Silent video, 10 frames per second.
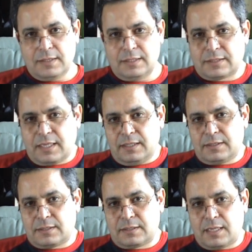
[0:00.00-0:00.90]
This
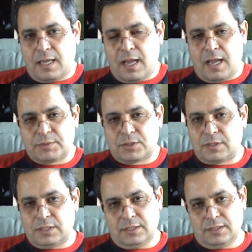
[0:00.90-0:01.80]
case, I'm
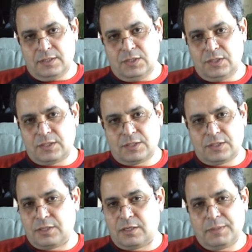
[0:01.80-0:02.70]
sorry,
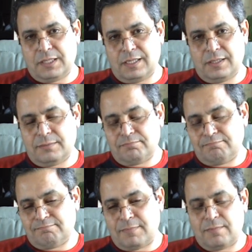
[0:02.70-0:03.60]
it's terminal,
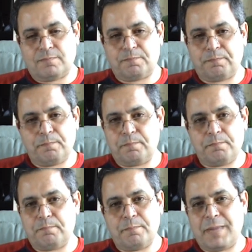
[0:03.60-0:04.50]

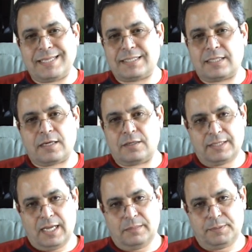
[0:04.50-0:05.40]
medicine
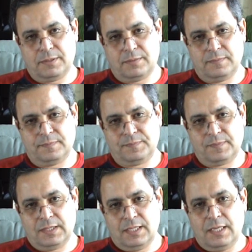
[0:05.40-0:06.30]
cannot help you.
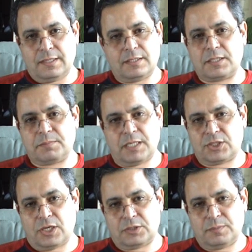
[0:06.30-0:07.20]
This is my
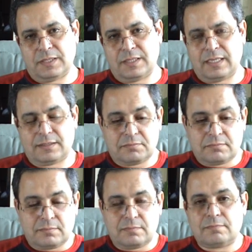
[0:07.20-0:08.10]
judgment, that
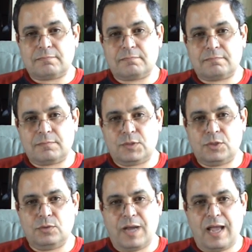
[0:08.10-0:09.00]

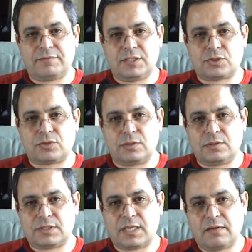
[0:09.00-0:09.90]
you have destroyed
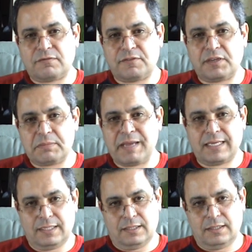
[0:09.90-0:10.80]
yourself very
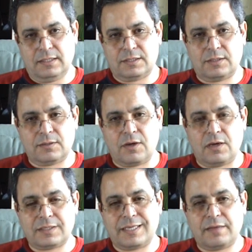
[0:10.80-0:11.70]
badly. So
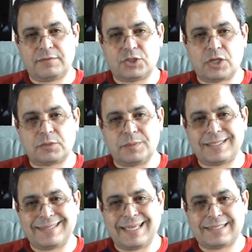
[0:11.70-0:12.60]
God gave the
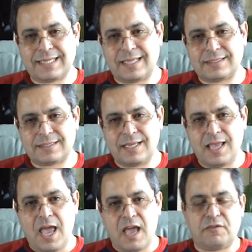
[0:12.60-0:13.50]
judgment in that sense,
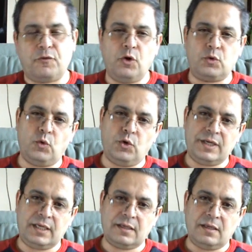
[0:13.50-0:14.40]
a
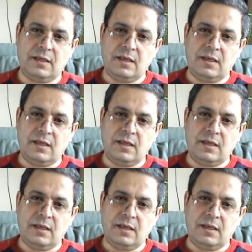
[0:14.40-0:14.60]
forewarning.